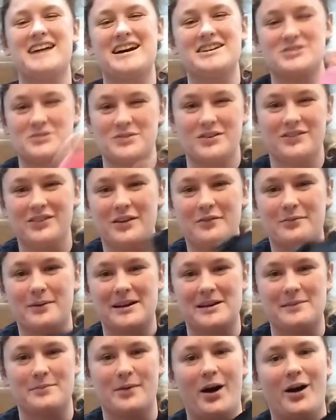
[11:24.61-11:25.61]
Statue of
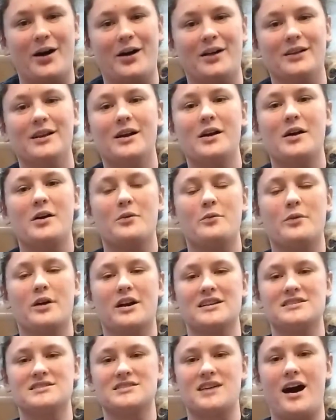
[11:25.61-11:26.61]
Liberty ball,
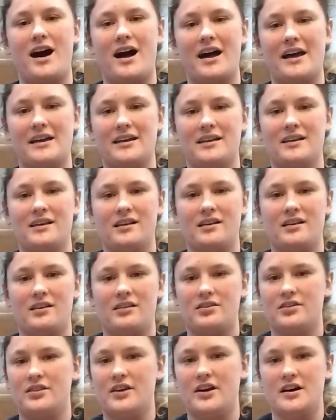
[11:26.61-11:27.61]
where it's got
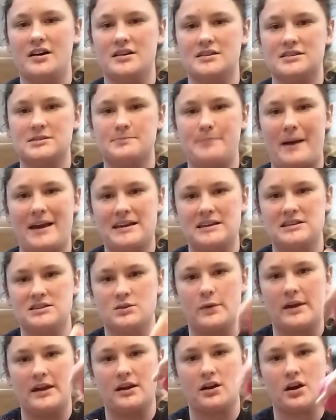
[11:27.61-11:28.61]
the spiky
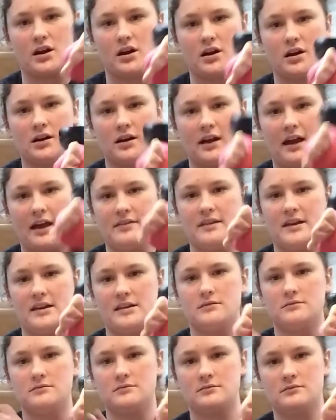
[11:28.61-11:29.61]
squeaker and
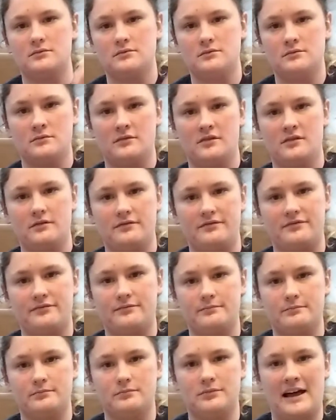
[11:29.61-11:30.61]
then
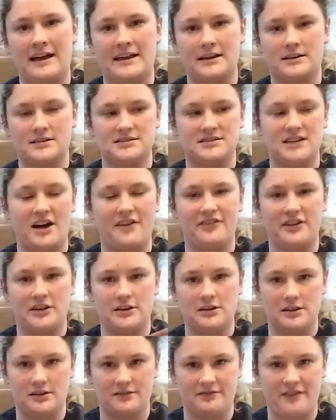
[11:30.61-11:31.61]
like stuffing
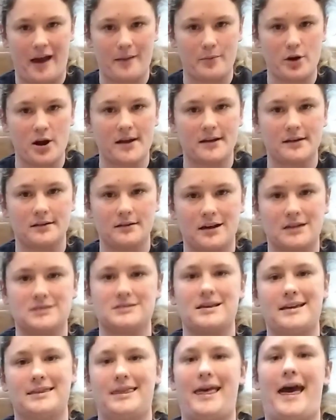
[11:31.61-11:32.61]
and then fabric. It's
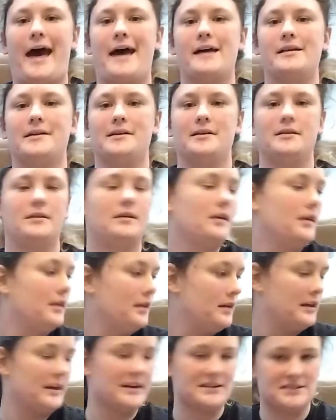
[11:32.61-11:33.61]
like that,
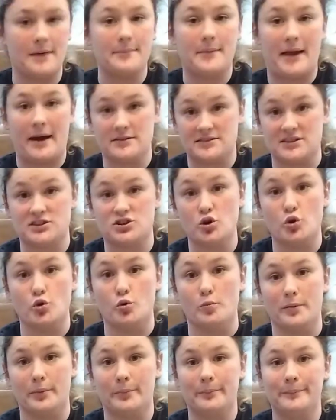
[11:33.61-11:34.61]
except now it's a
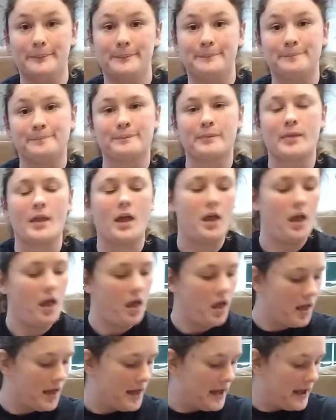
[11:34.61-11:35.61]
tube.
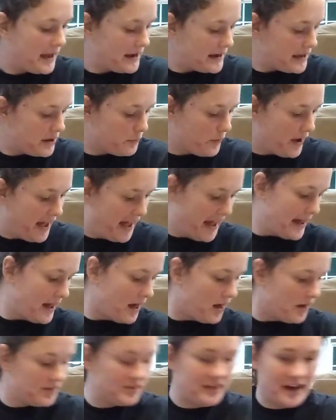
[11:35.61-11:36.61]
Anyway,
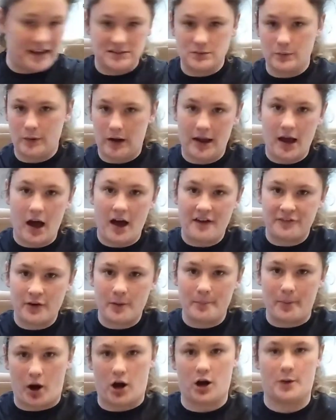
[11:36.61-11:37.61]
that's what I got
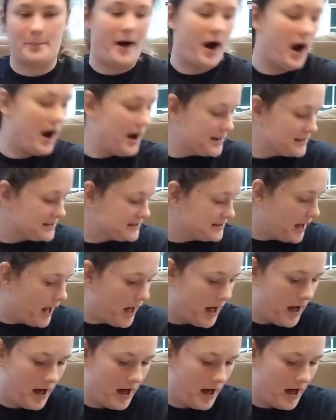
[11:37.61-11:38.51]
for Bark Box. Uh,